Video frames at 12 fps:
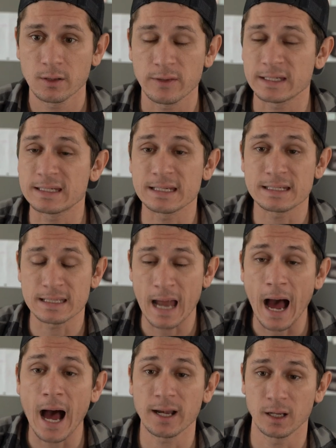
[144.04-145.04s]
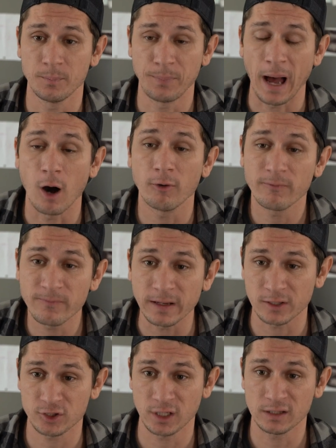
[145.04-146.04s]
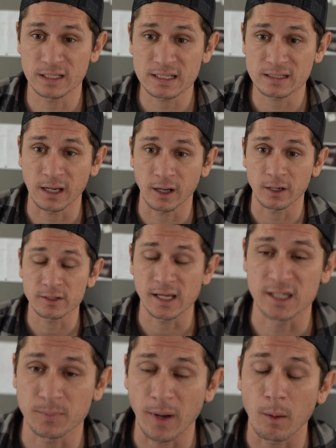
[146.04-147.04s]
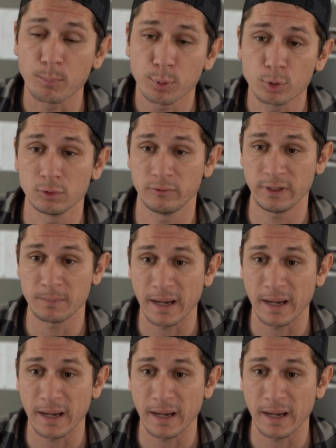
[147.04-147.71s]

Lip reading: This is not about finishing the stairs. It's about proving